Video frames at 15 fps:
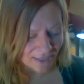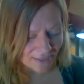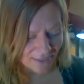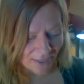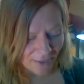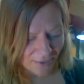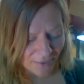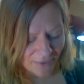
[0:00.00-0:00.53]

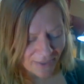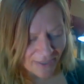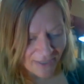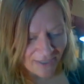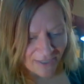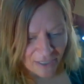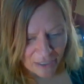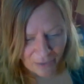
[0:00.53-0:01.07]
So,
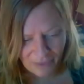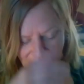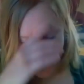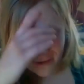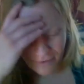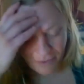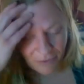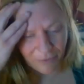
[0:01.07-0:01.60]
you know,
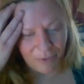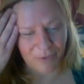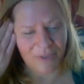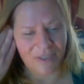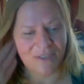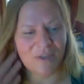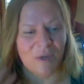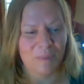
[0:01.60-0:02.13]
then through
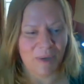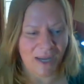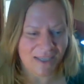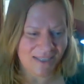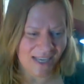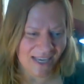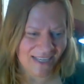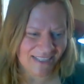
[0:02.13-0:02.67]
this whole
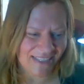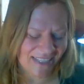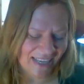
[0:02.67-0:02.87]
process,